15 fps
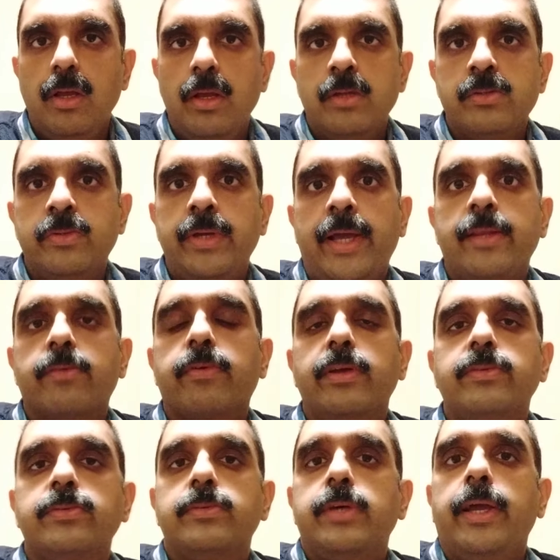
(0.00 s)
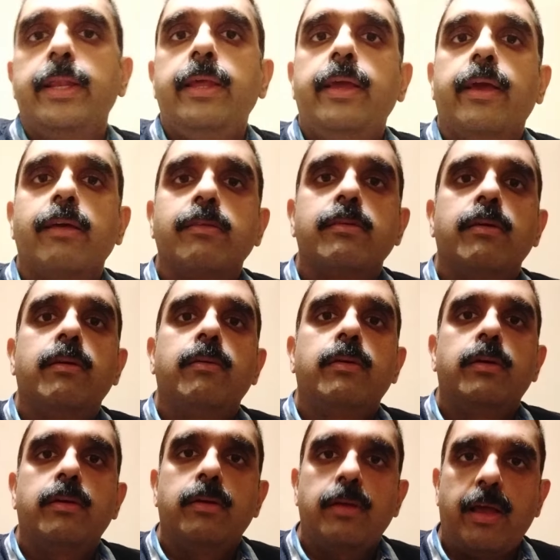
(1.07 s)
So the Endocrine Society has
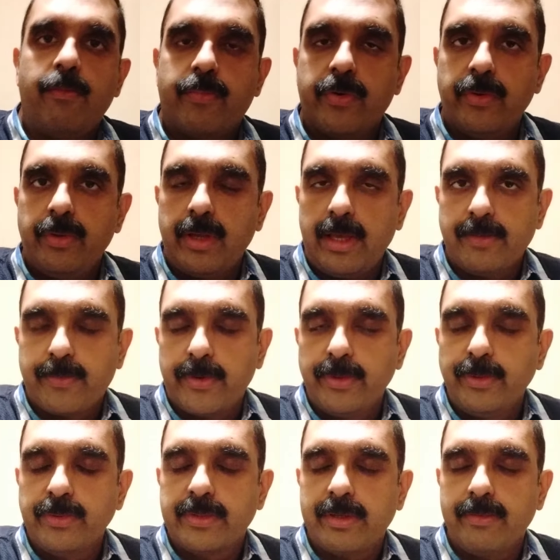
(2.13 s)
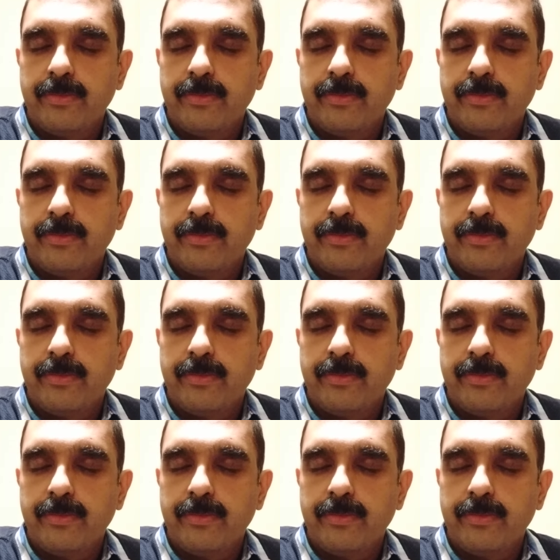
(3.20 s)
produced